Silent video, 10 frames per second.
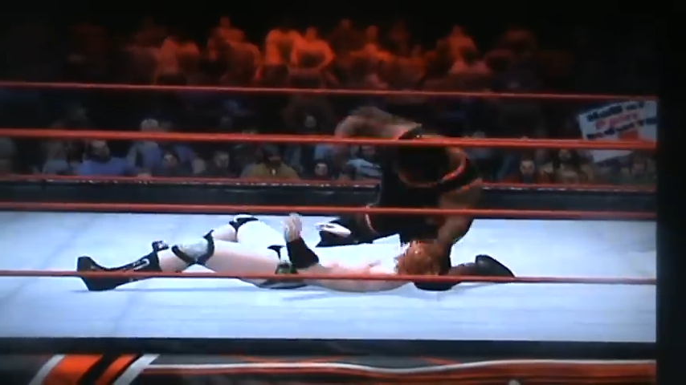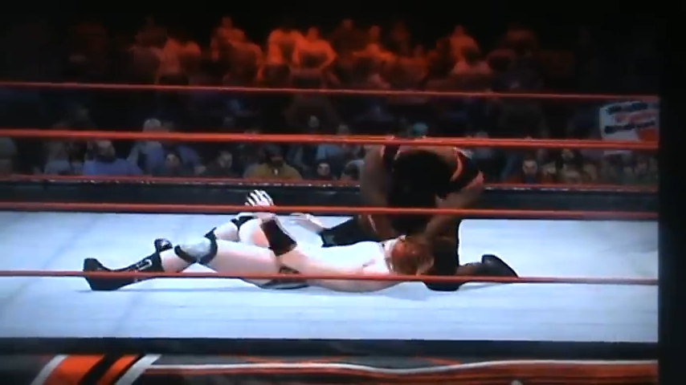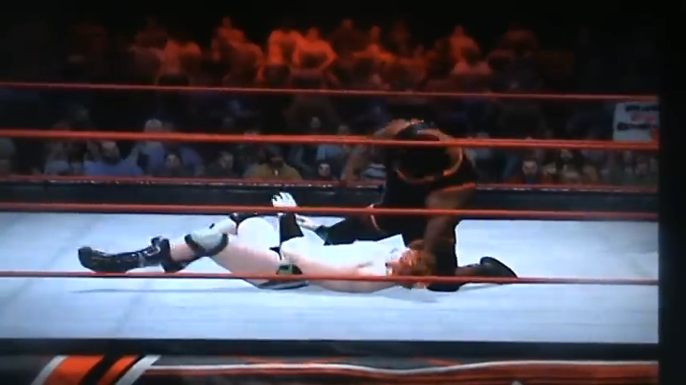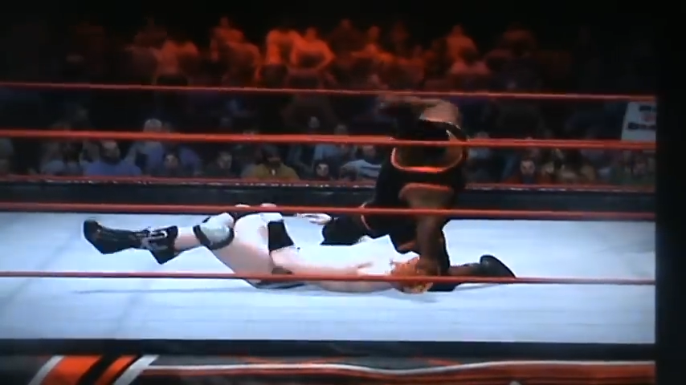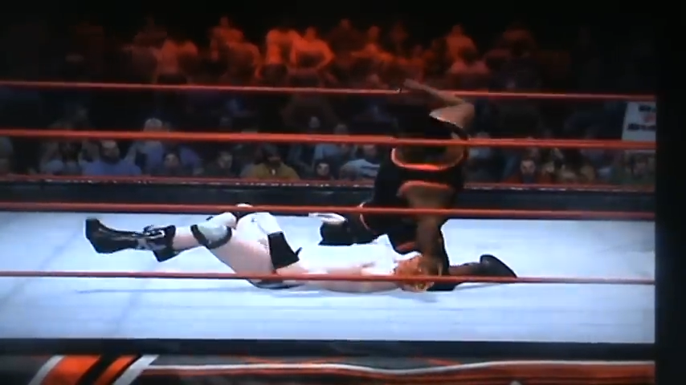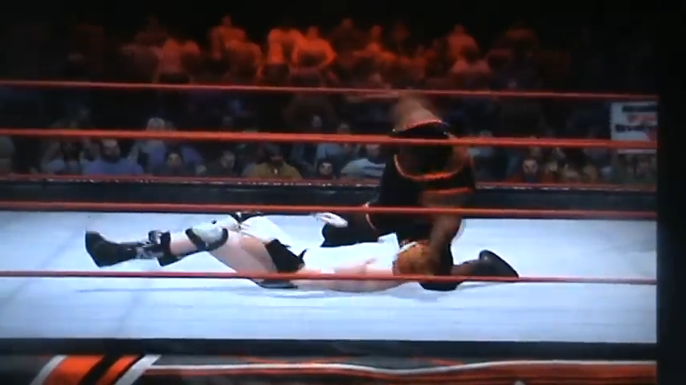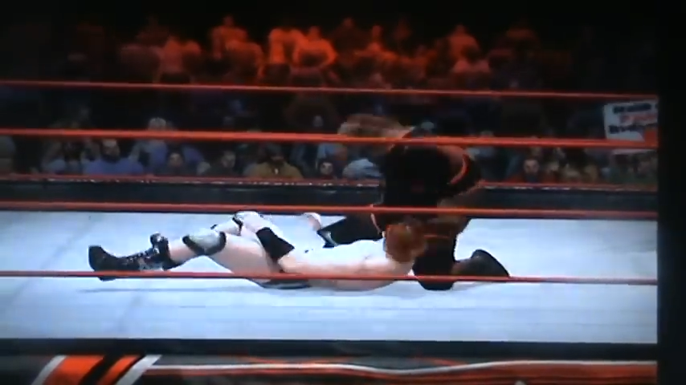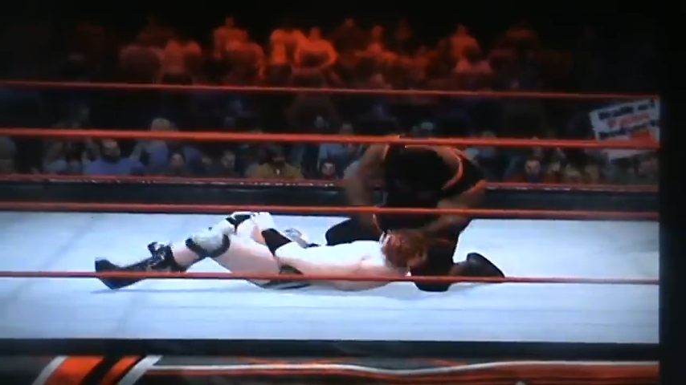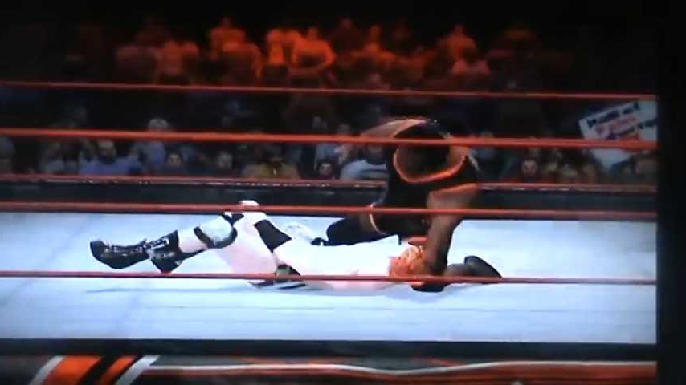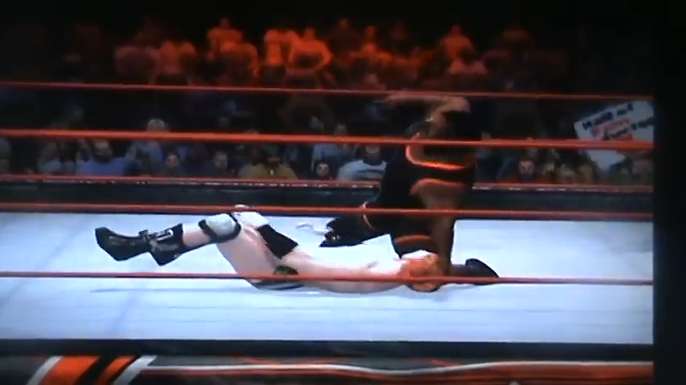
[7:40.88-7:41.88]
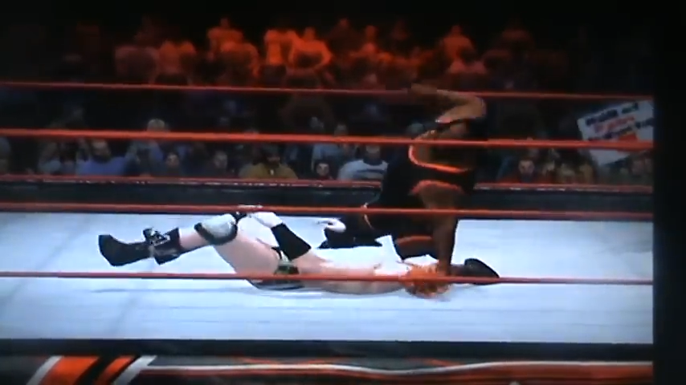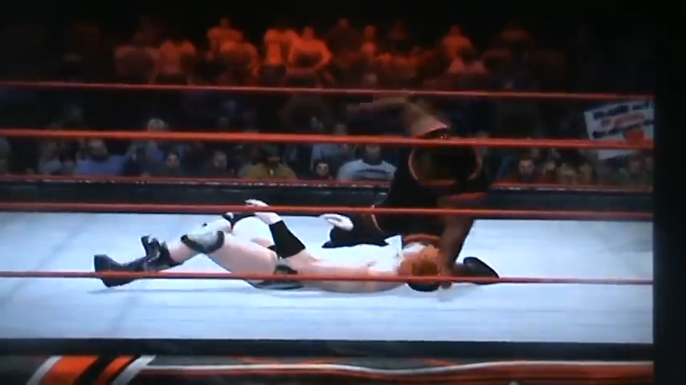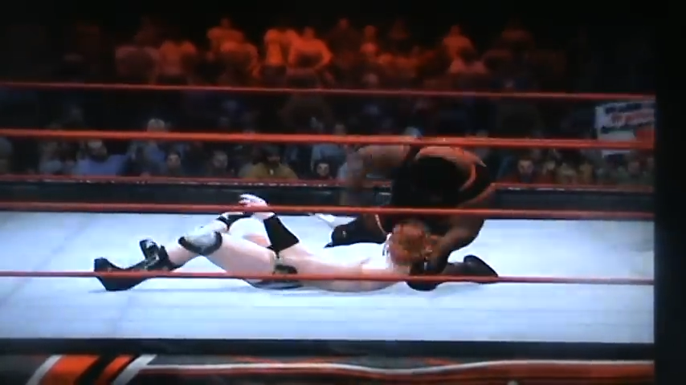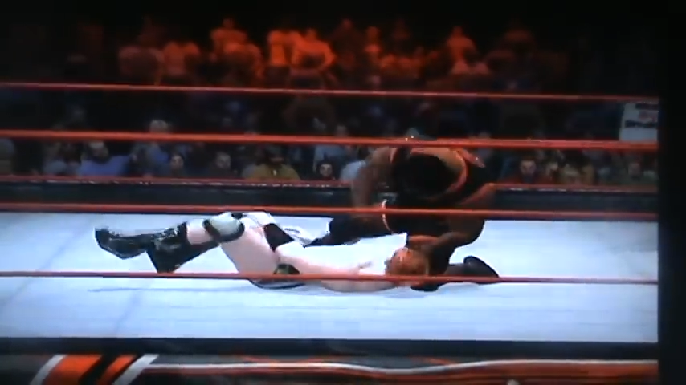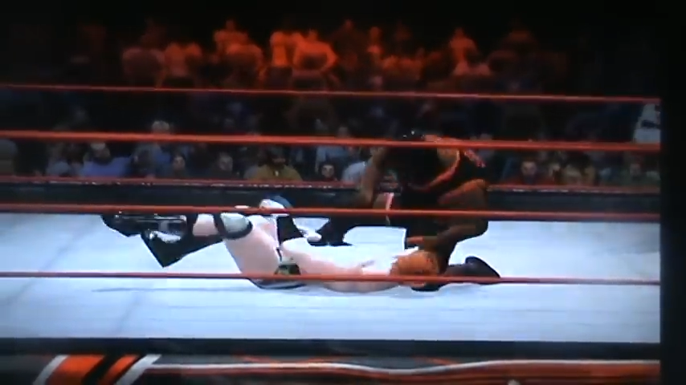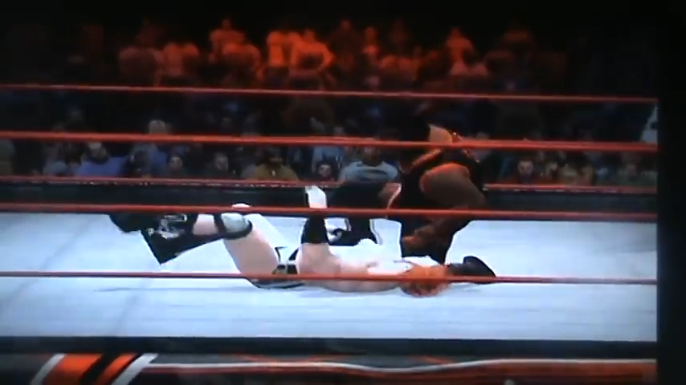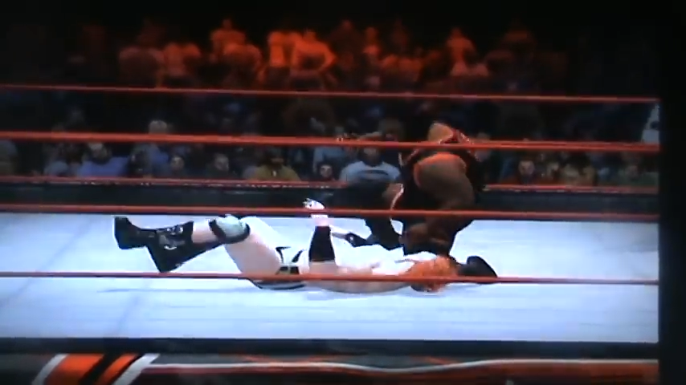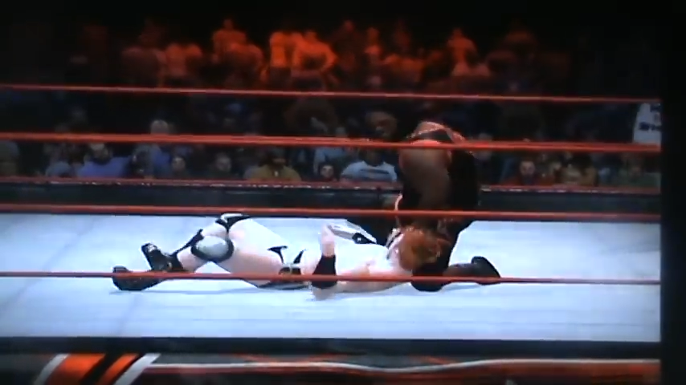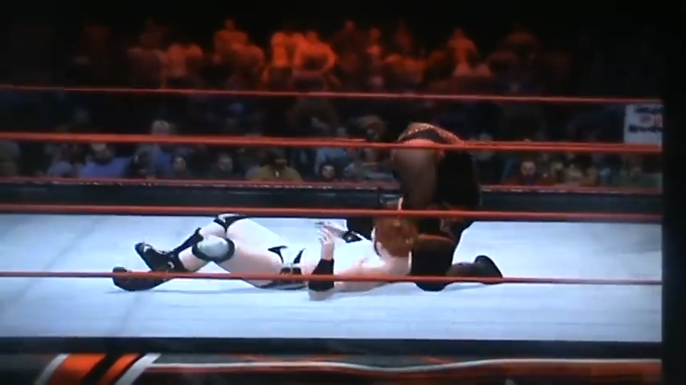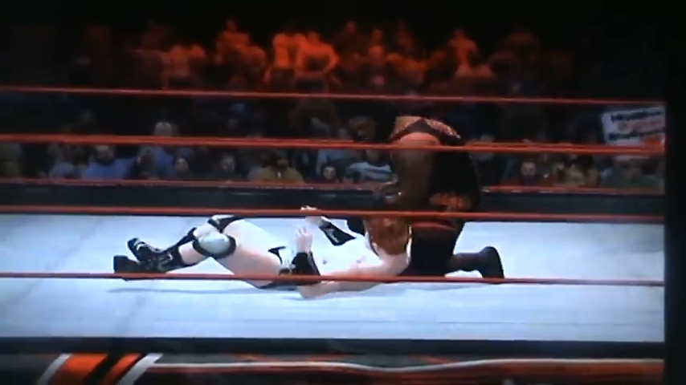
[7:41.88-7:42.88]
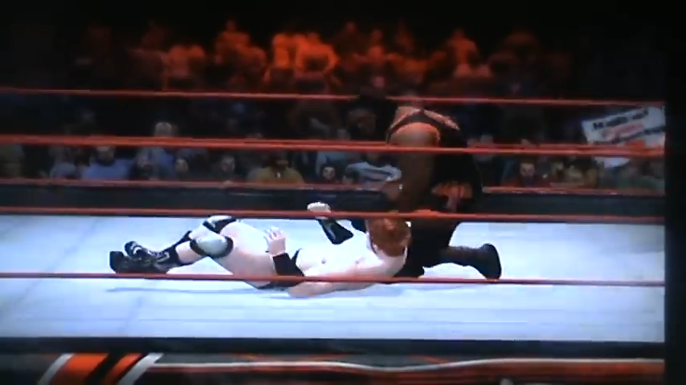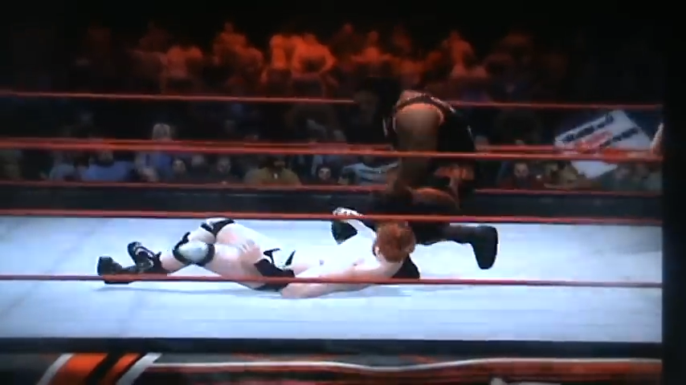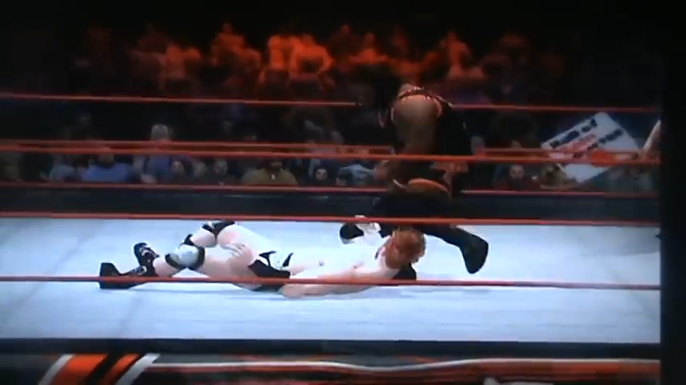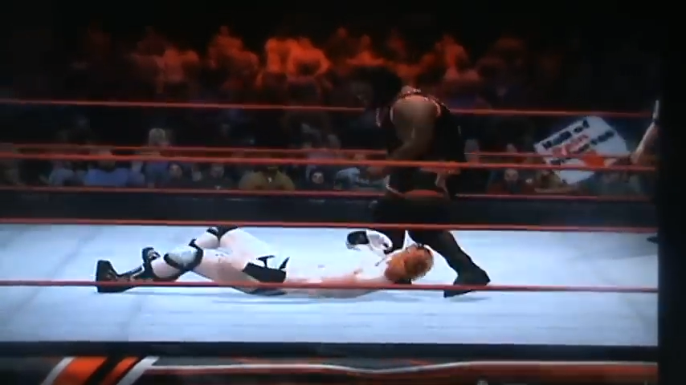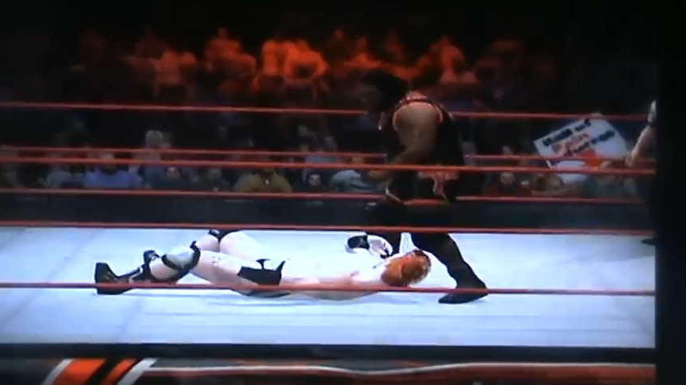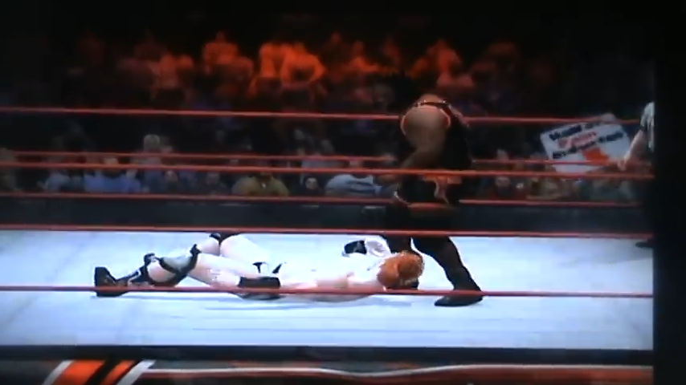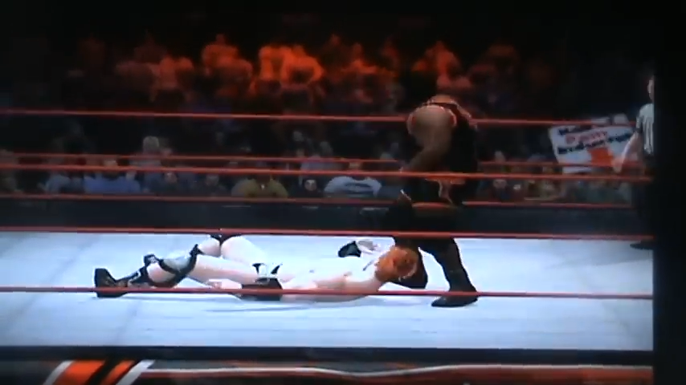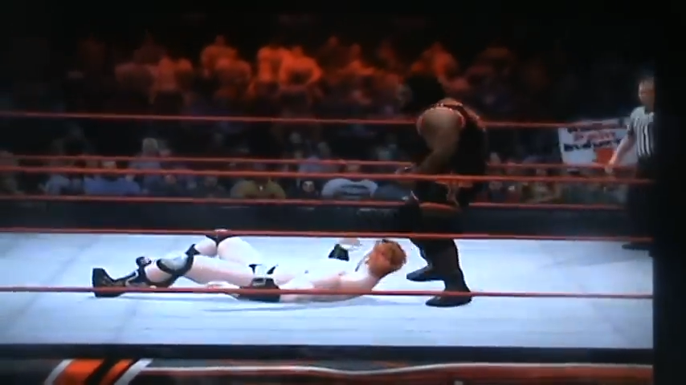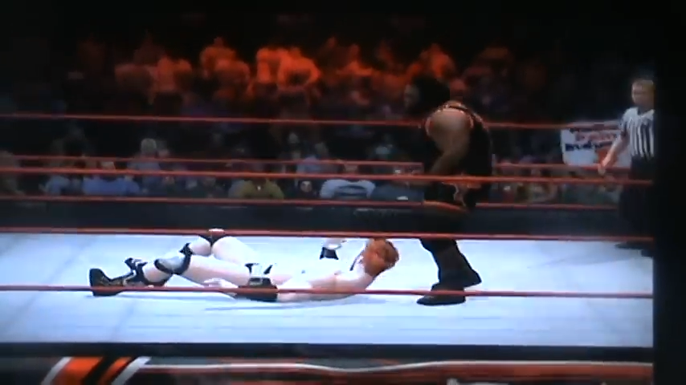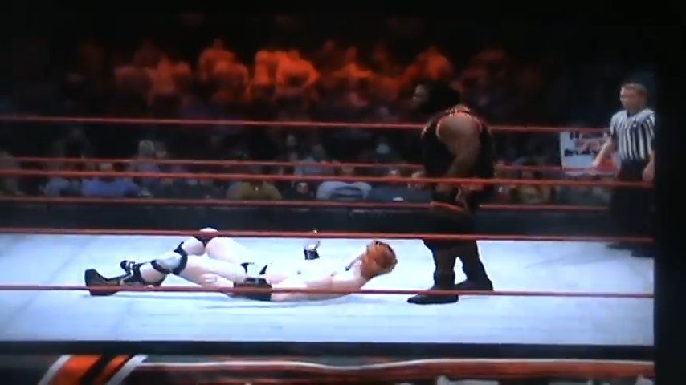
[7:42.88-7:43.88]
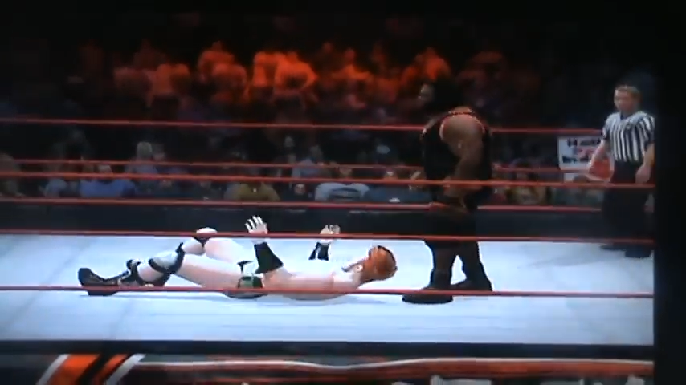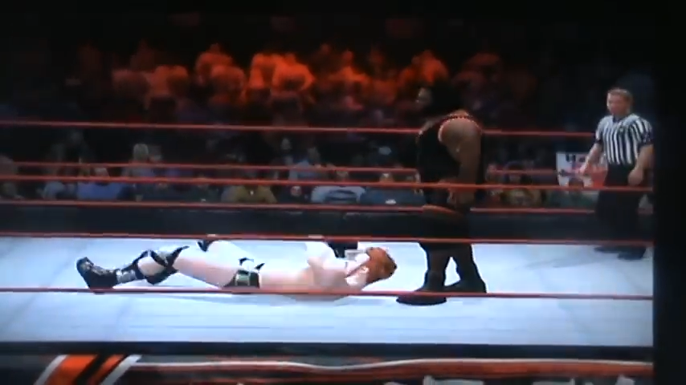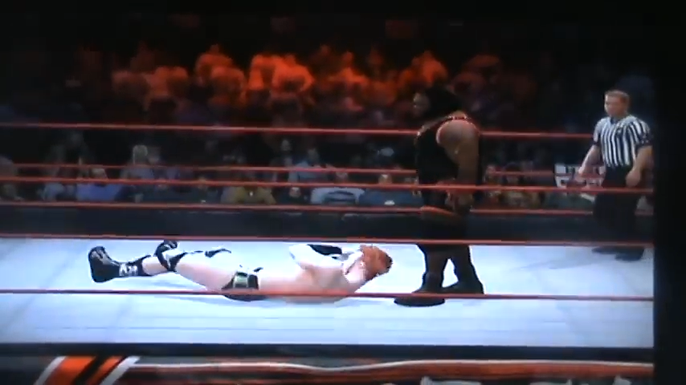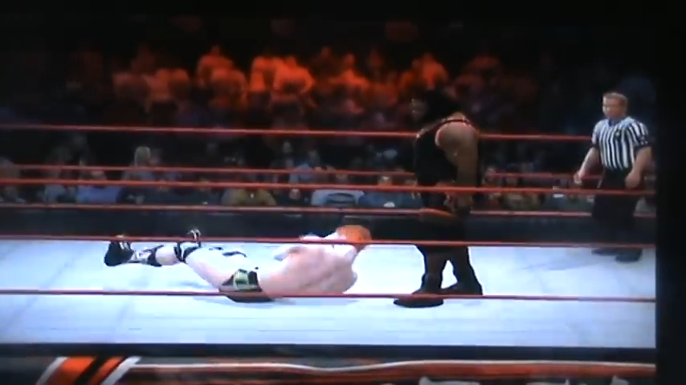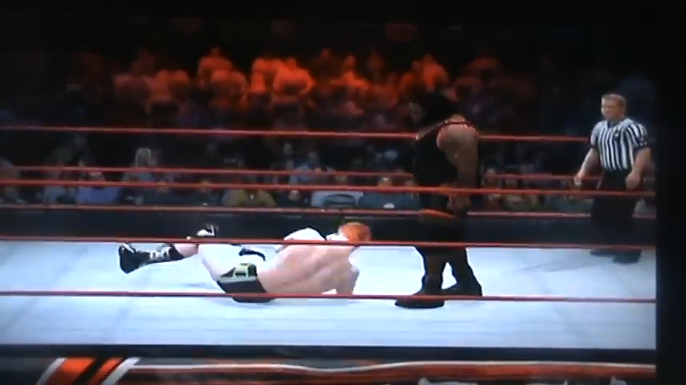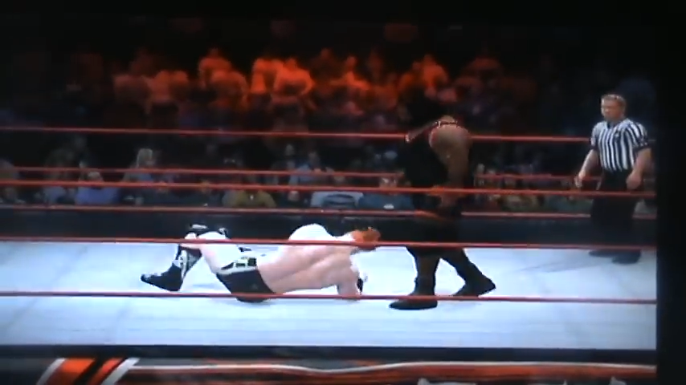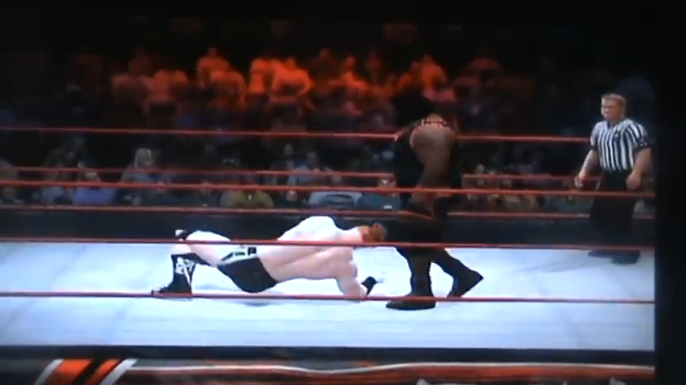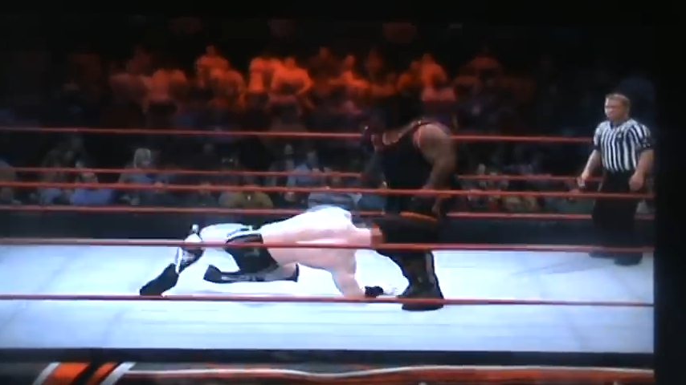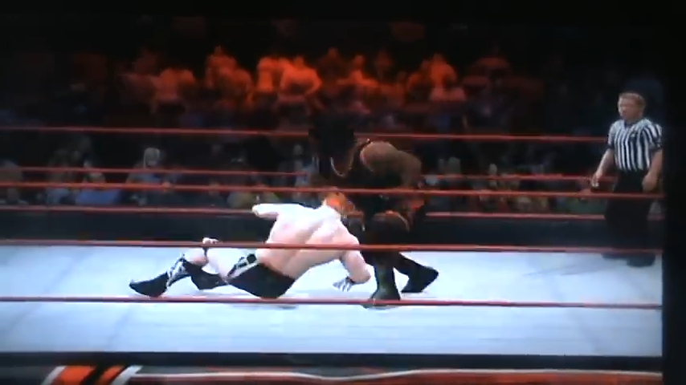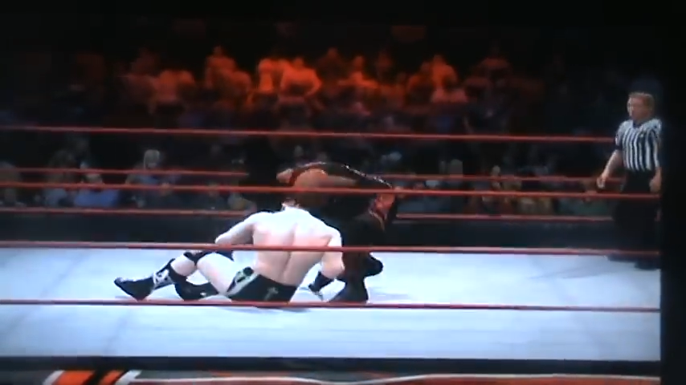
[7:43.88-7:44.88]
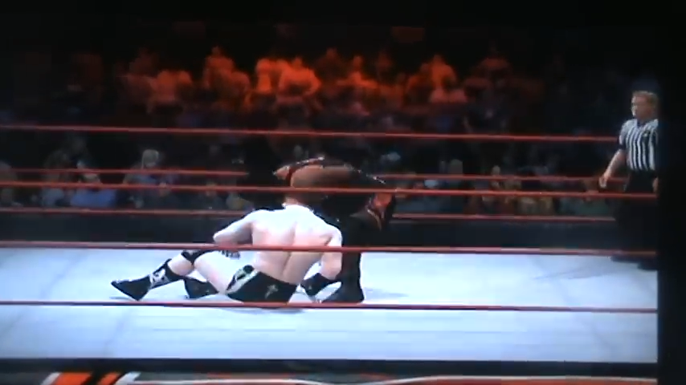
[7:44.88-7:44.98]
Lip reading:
No face is visible, so there are no lips to read.